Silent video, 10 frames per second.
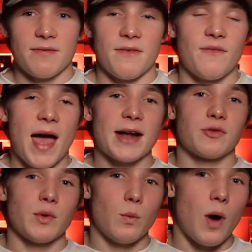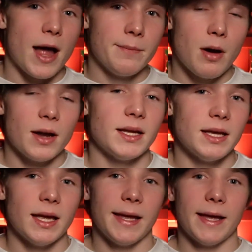the factory wide
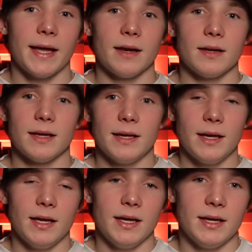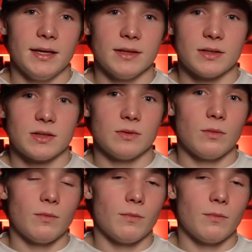body and is